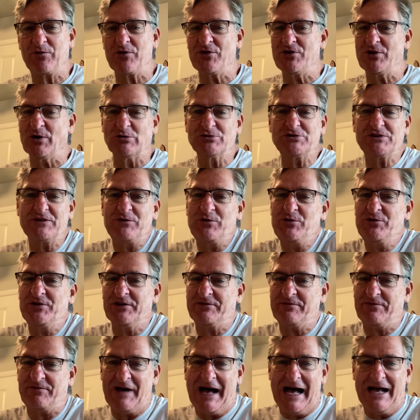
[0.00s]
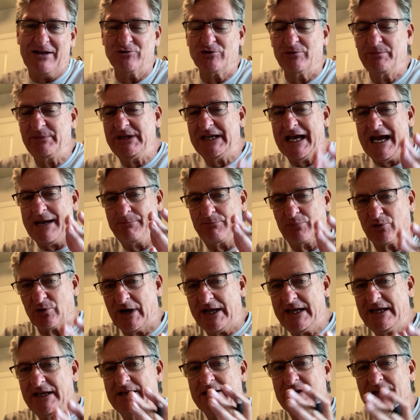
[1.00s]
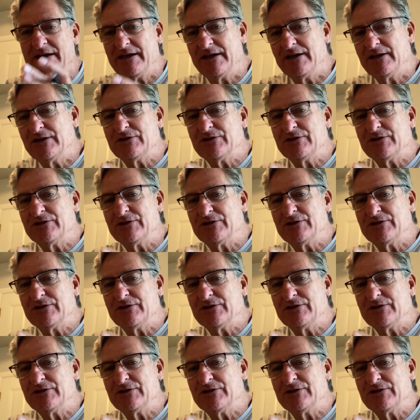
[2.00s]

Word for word: For those of you that follow me, I break